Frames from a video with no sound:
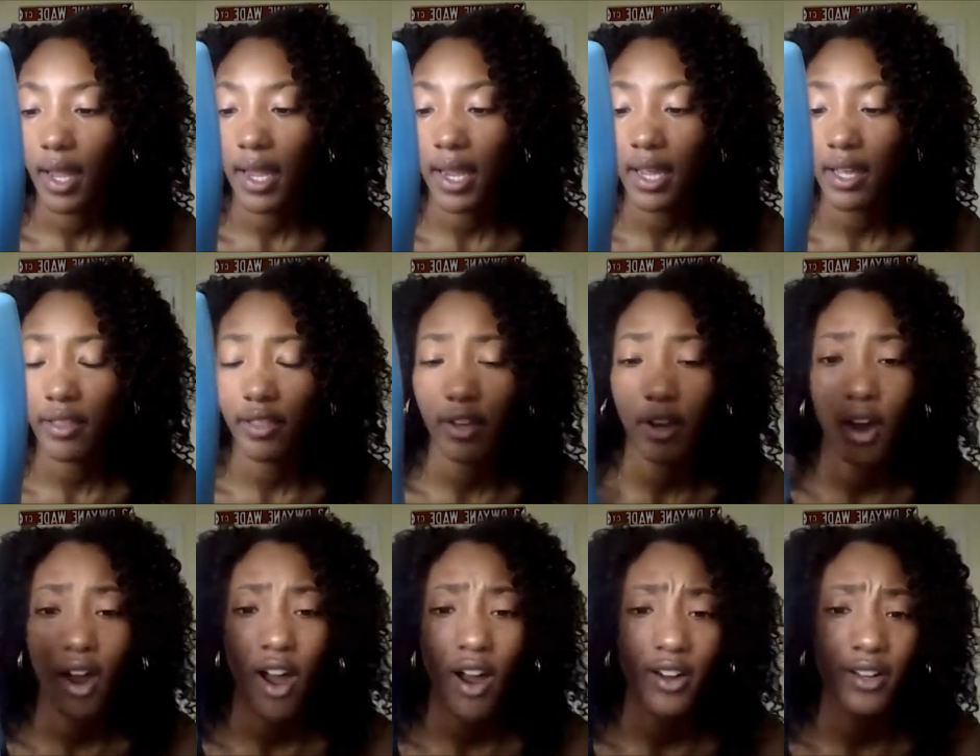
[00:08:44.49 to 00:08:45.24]
and
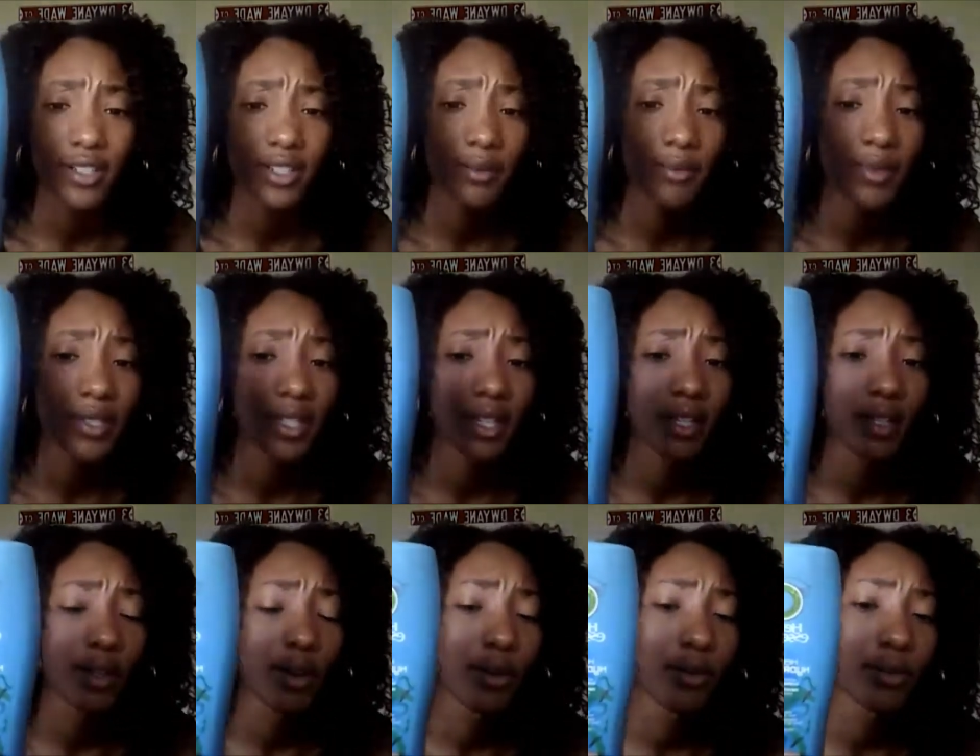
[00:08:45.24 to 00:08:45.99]
there are some
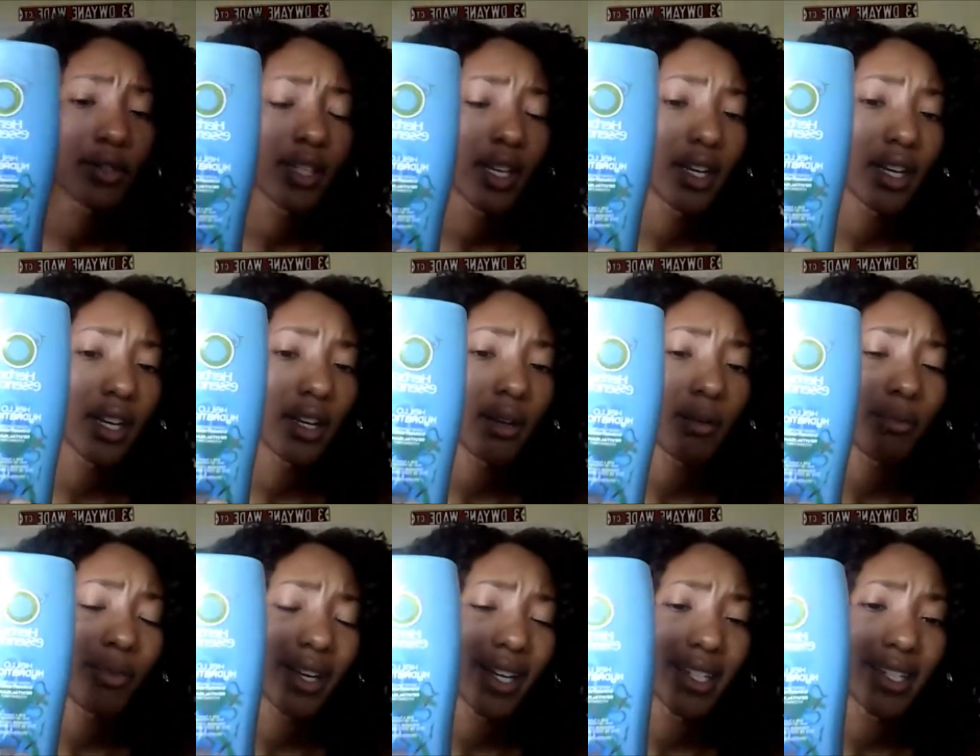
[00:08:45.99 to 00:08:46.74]
silicones in
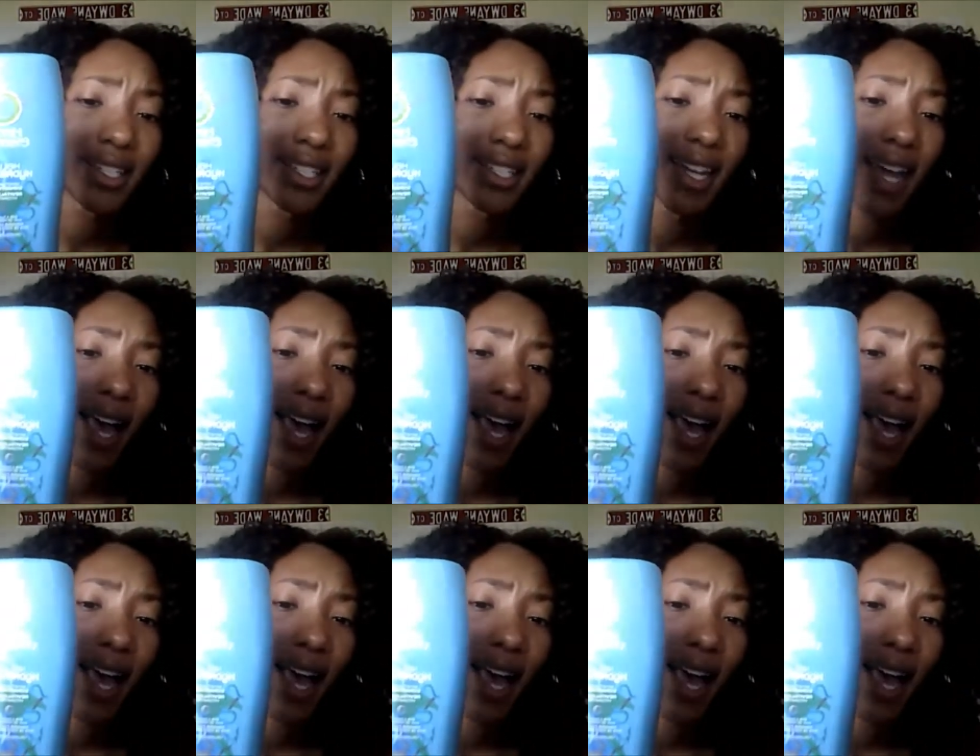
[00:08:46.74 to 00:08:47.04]
here, but it's